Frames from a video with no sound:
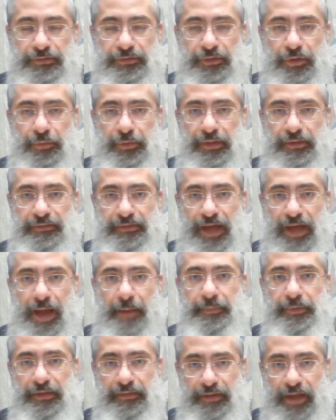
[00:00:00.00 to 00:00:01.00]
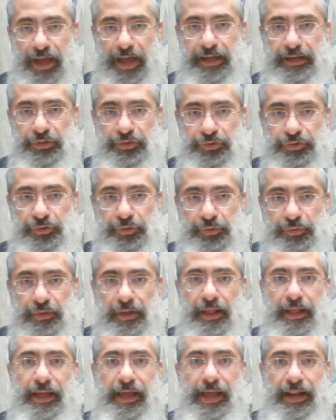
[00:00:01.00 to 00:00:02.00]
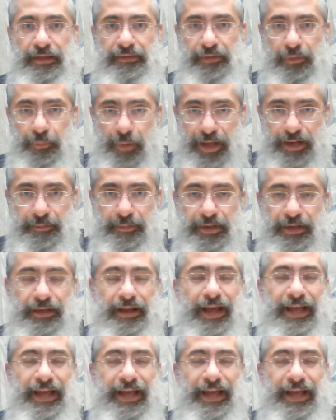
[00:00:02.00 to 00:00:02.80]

So he stopped and he tied his shoe, and he said, "Wait a minute,